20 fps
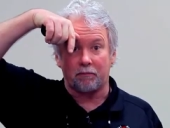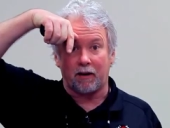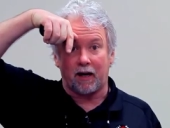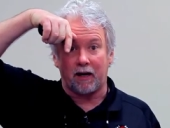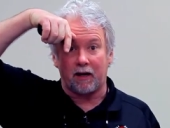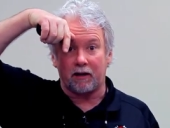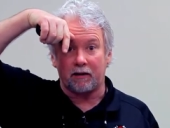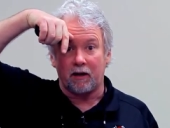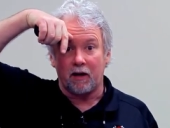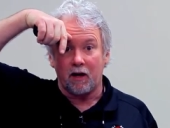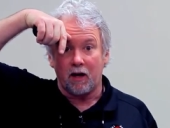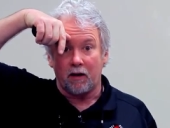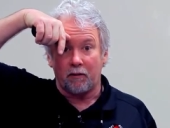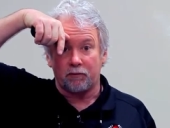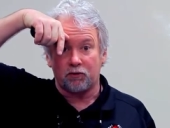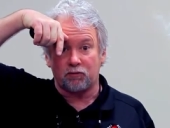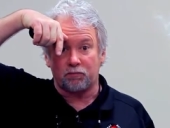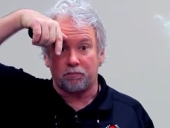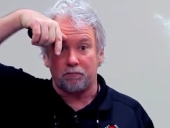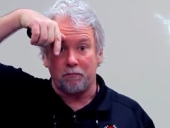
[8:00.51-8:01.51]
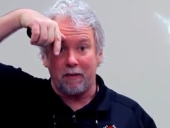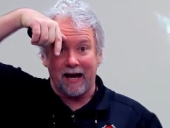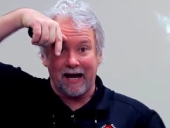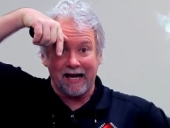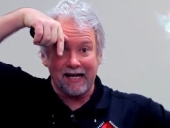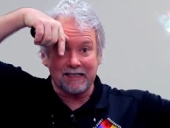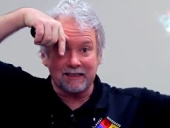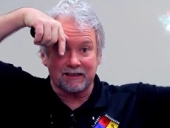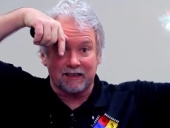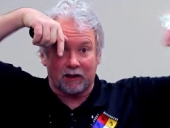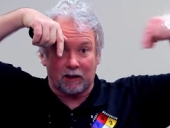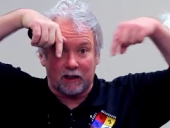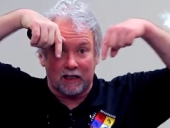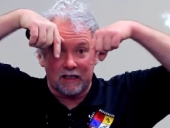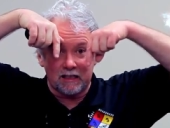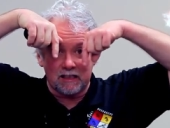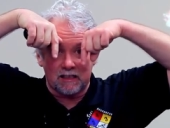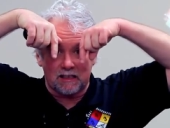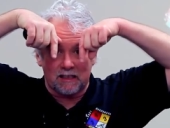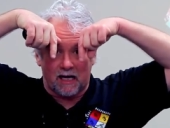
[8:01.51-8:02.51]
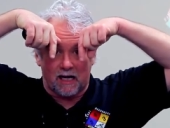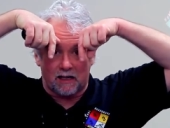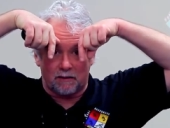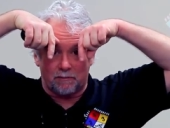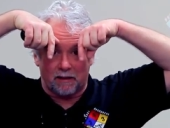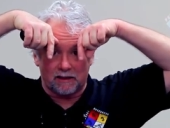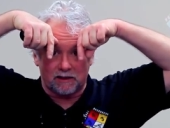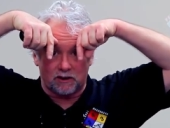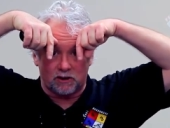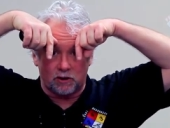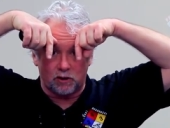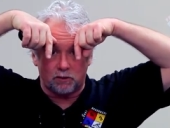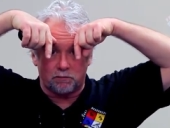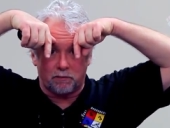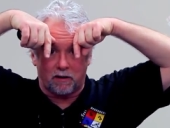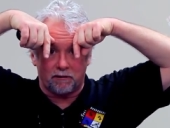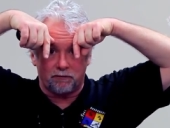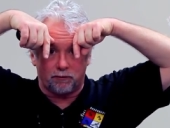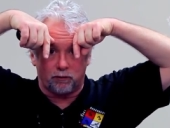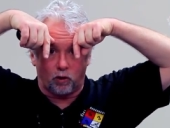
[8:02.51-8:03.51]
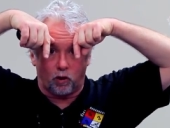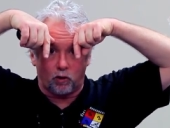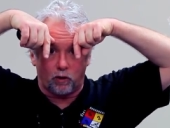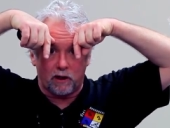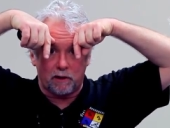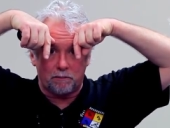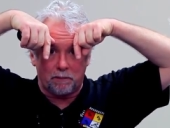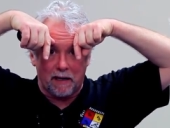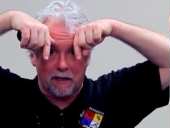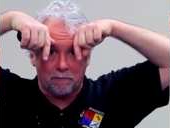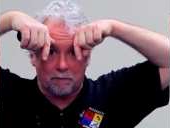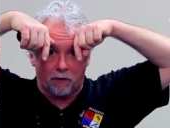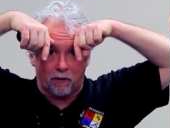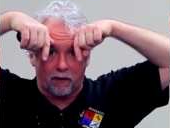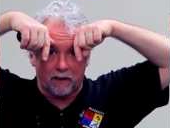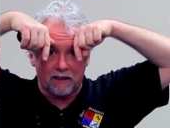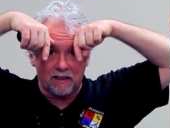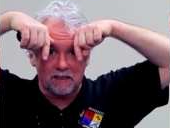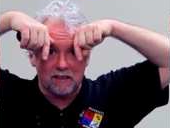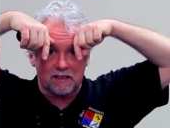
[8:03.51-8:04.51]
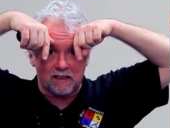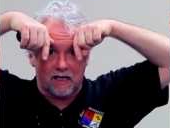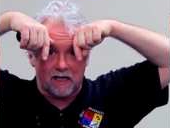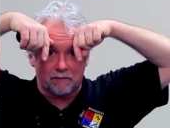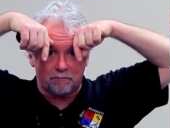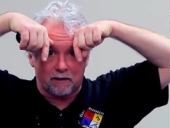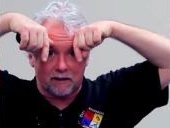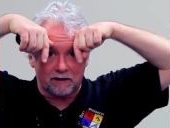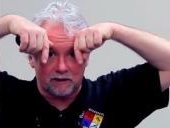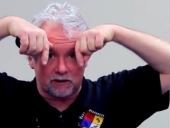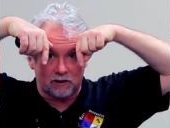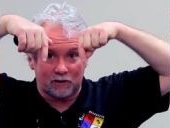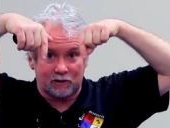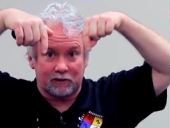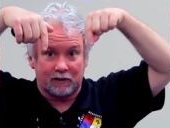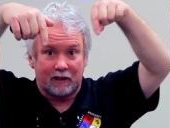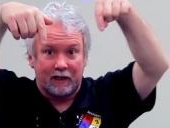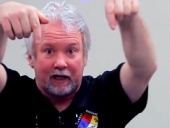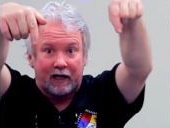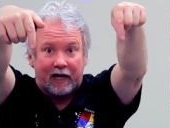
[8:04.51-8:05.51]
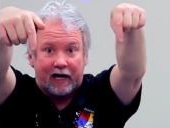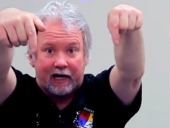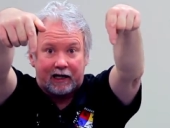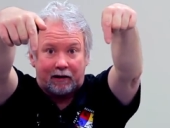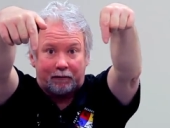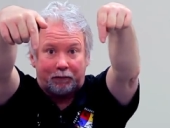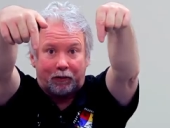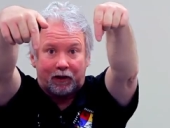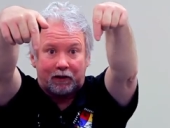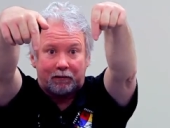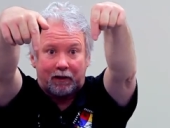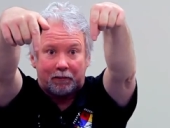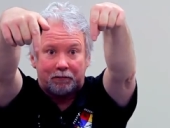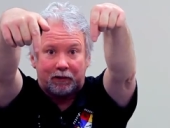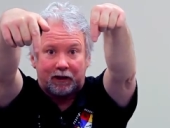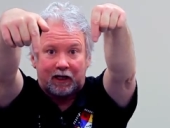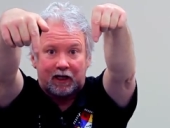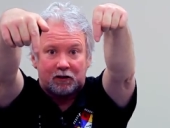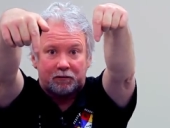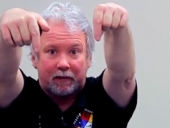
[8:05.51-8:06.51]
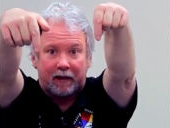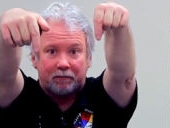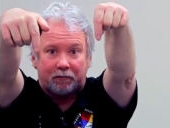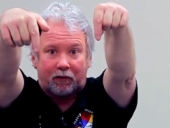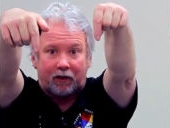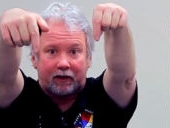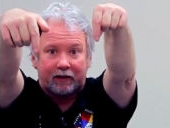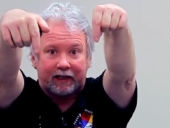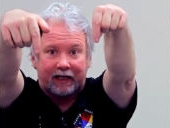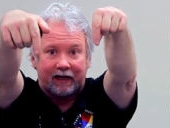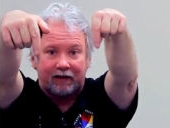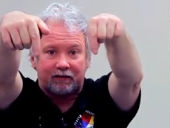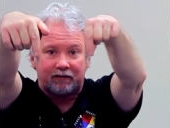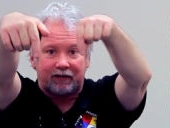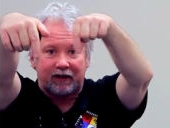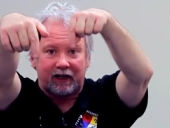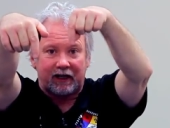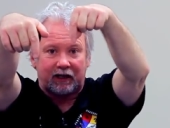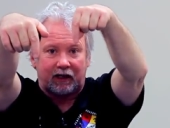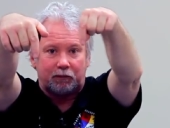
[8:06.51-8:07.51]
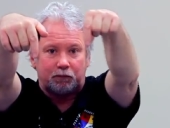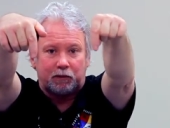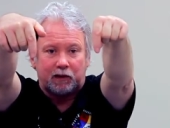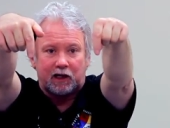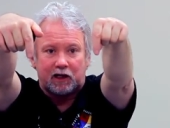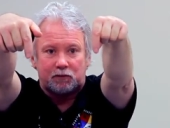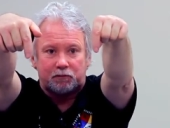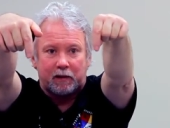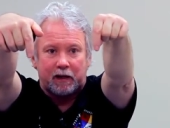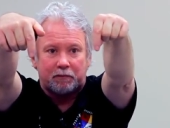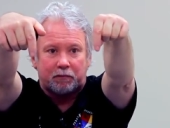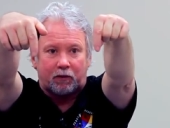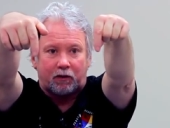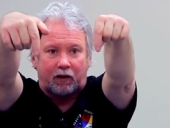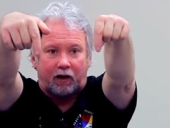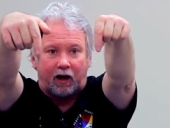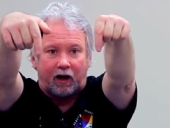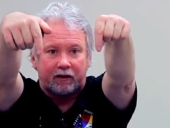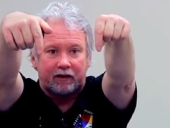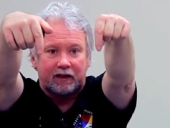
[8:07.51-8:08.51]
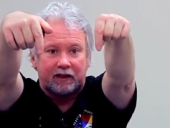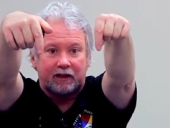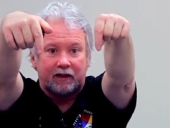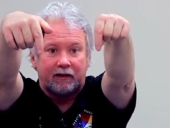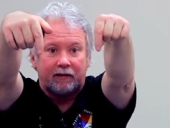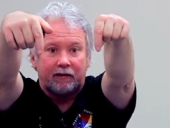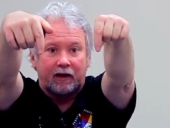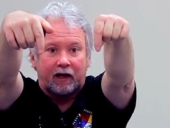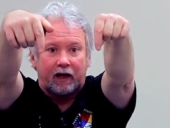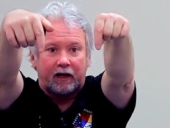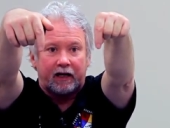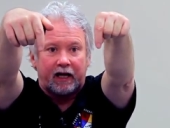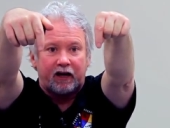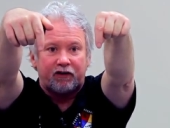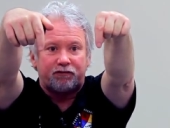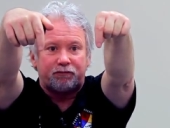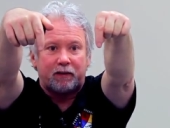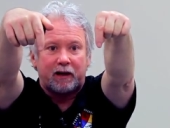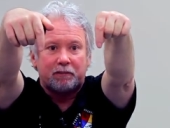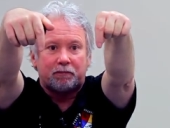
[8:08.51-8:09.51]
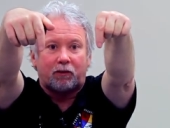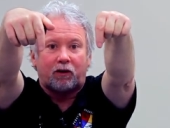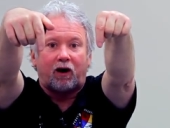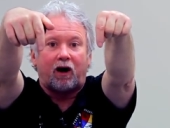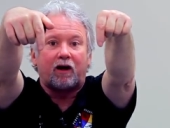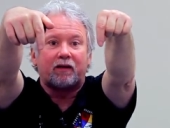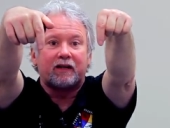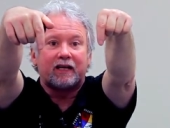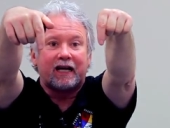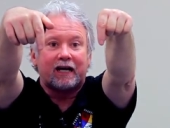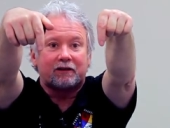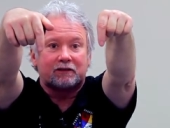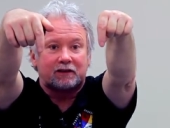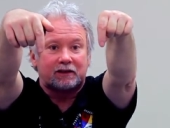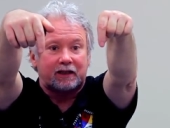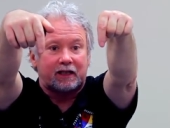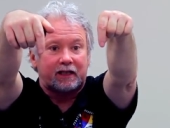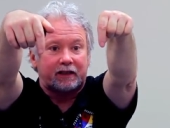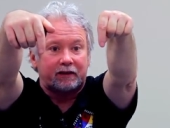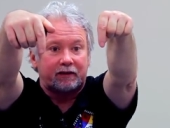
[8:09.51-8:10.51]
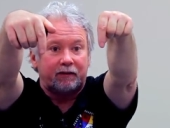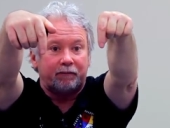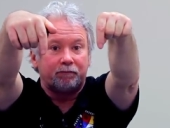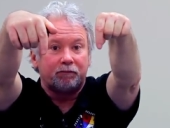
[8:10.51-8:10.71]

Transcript: my mask inside of my suit, my fluorine paper inside my suit, and I'm putting my pH paper on the outside and pH paper on the, an F paper on the outside.